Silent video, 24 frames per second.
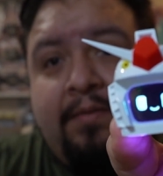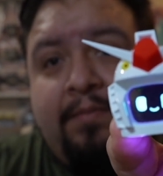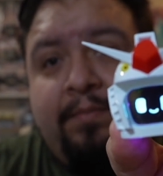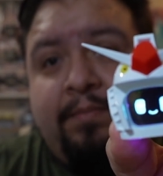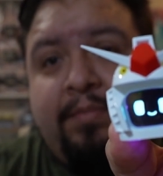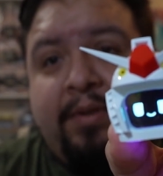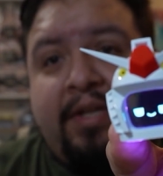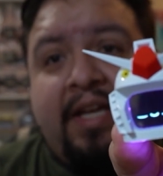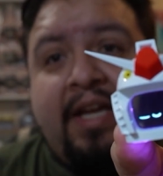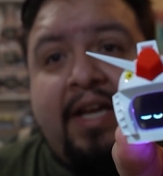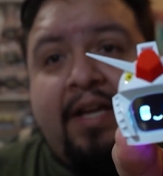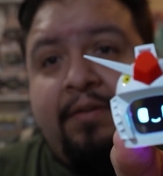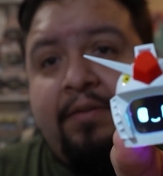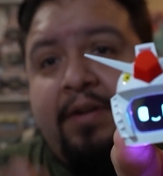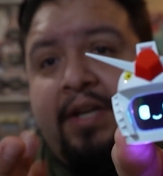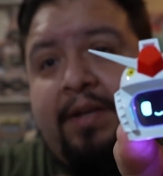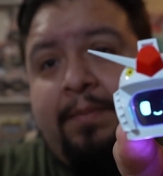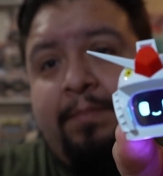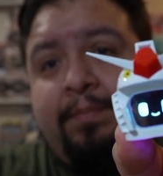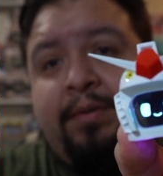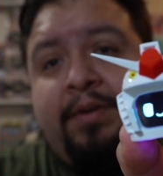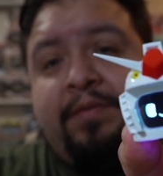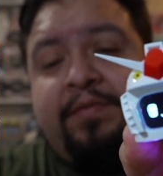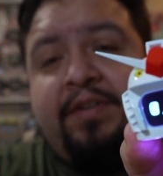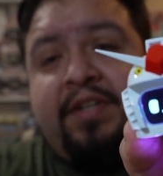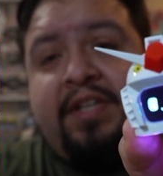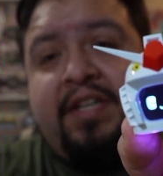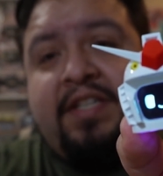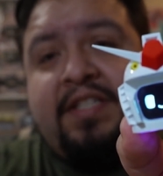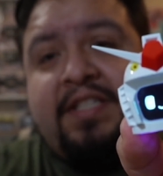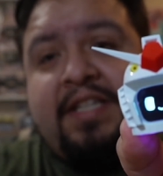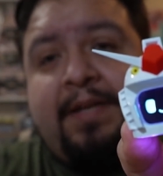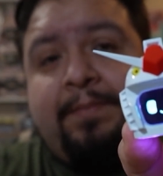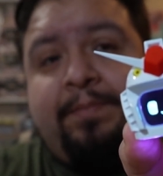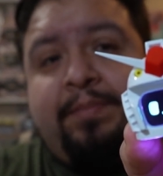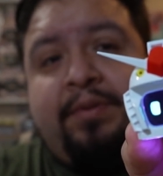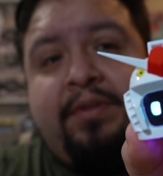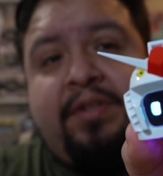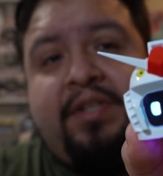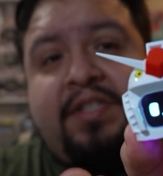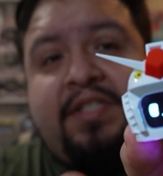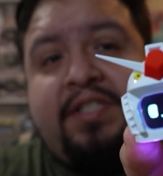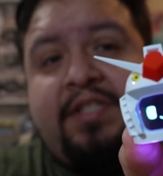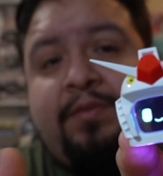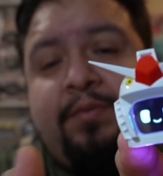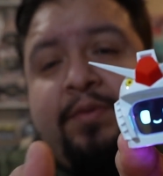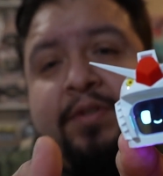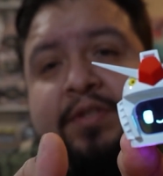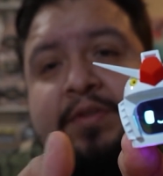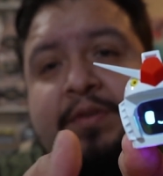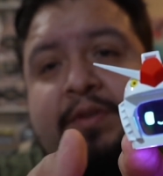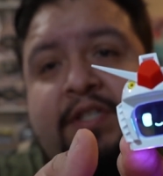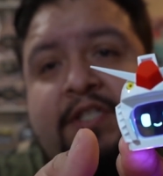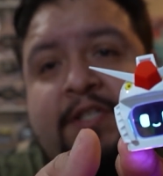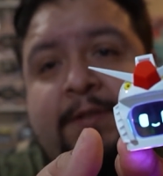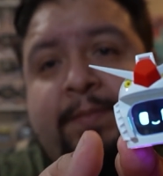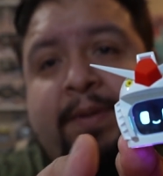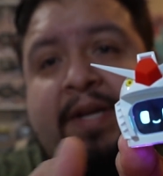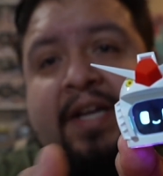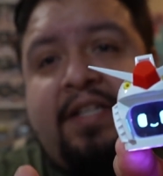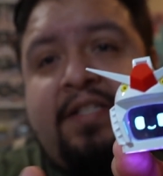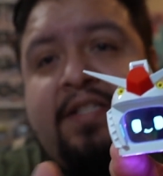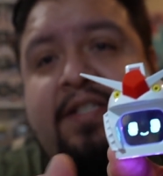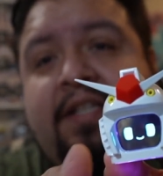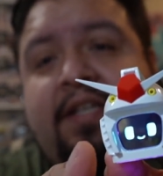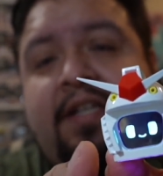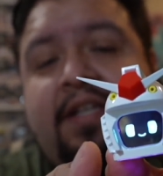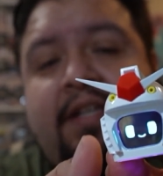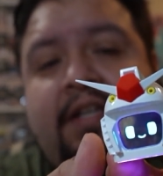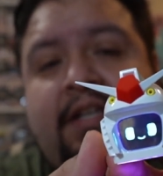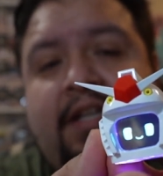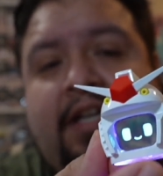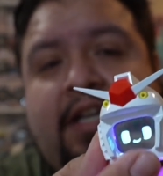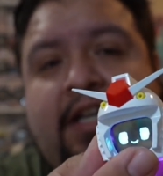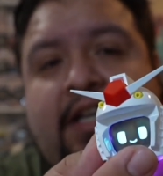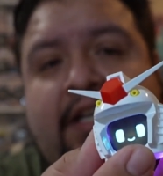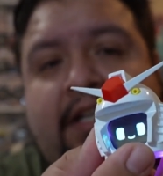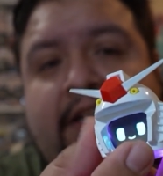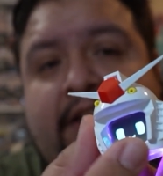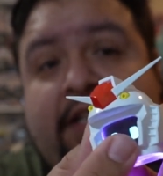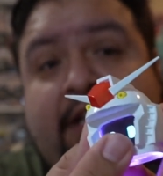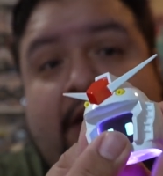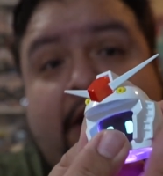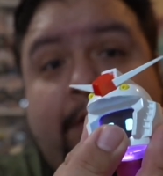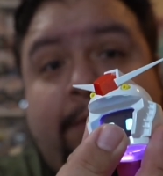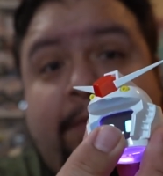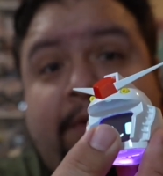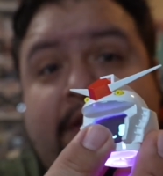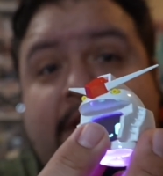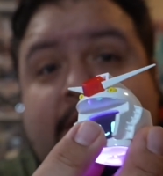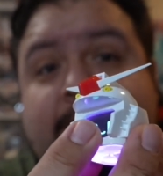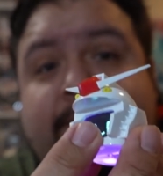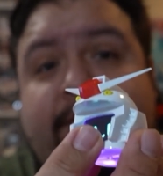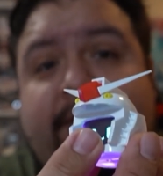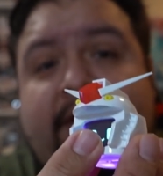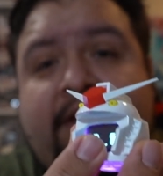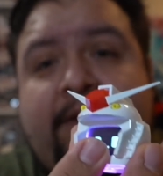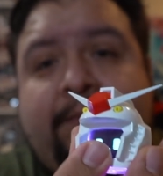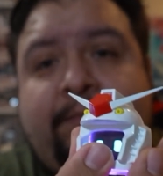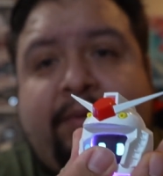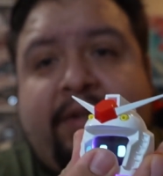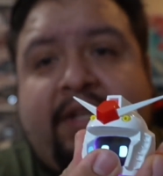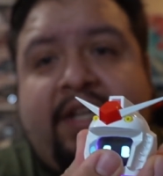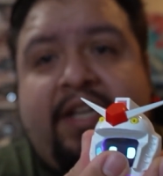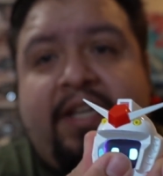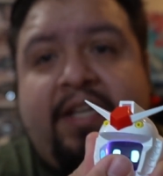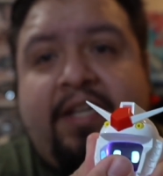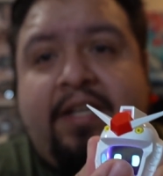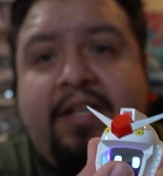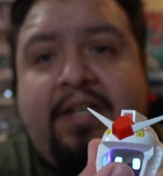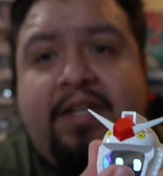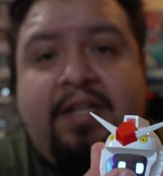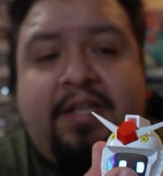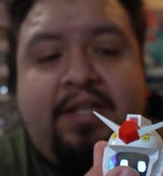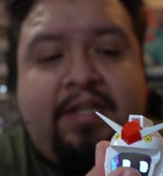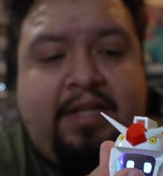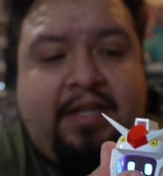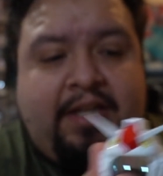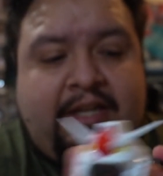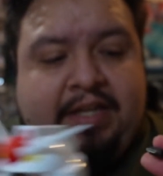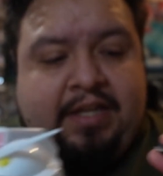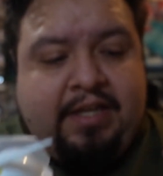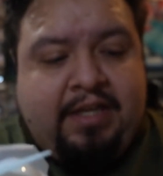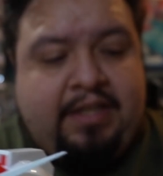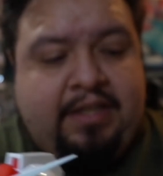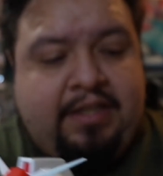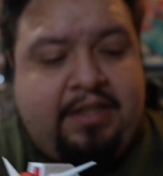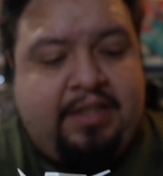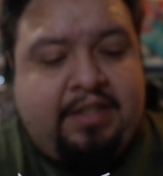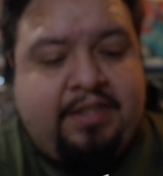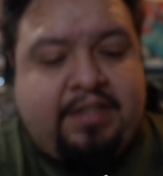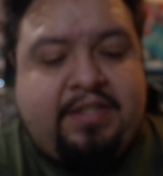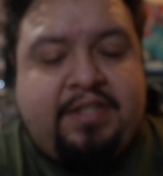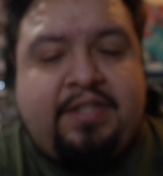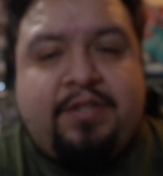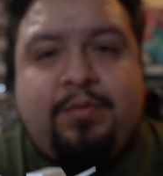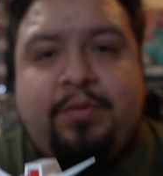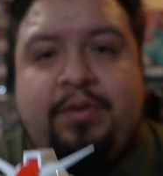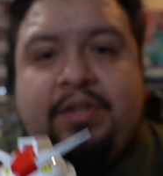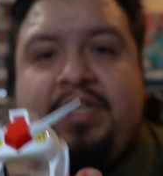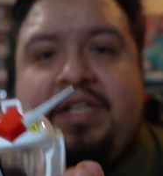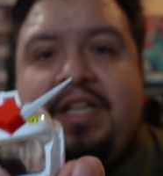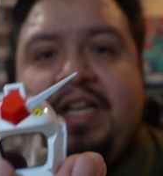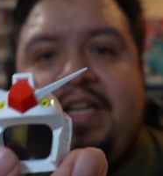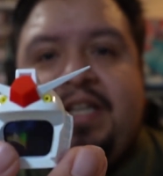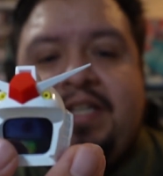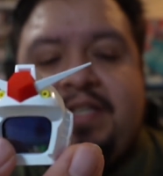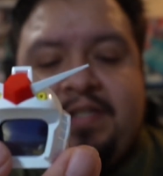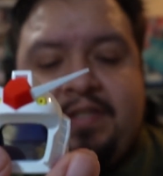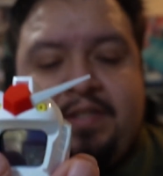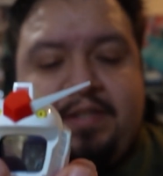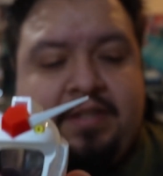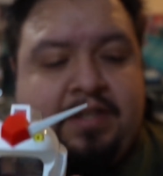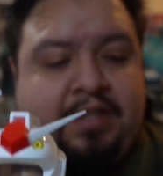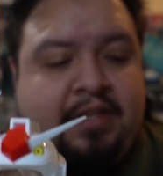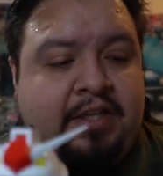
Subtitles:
But yeah, alright, perfect example. This is what to expect. The helmet is plug and play, and it's just really nice.